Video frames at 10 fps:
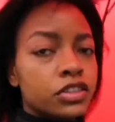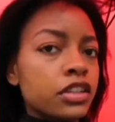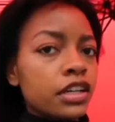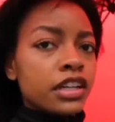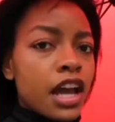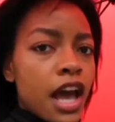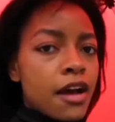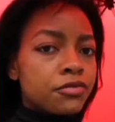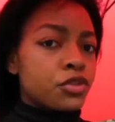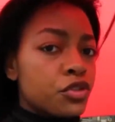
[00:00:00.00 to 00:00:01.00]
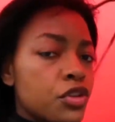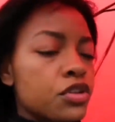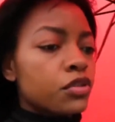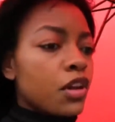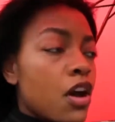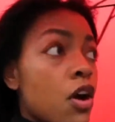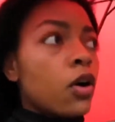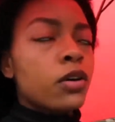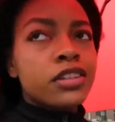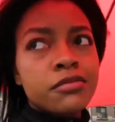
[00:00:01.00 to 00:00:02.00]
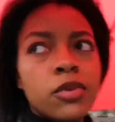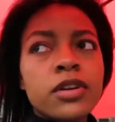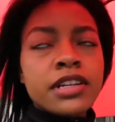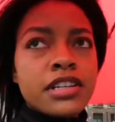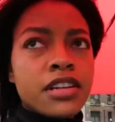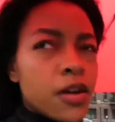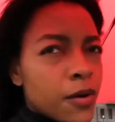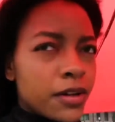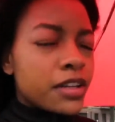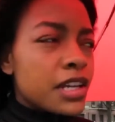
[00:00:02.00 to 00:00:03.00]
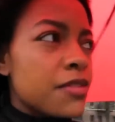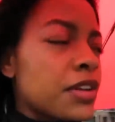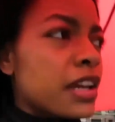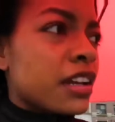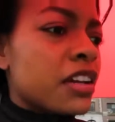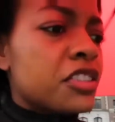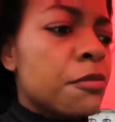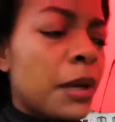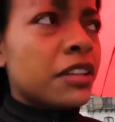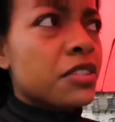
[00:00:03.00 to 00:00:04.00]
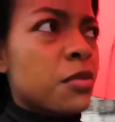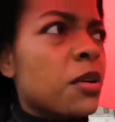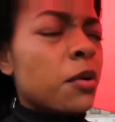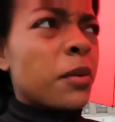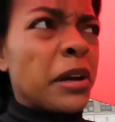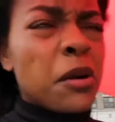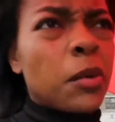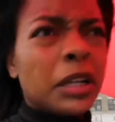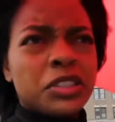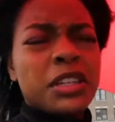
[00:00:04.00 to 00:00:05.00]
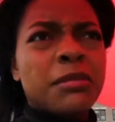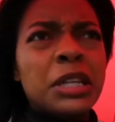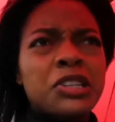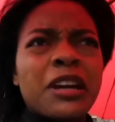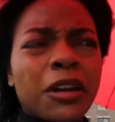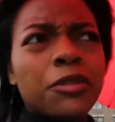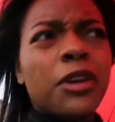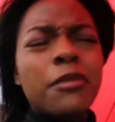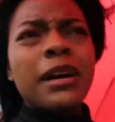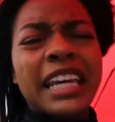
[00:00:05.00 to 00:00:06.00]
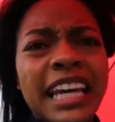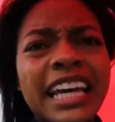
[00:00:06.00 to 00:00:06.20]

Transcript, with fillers: Good afternoon, or good morning, or good evening. Depends where you're watching my channel from, I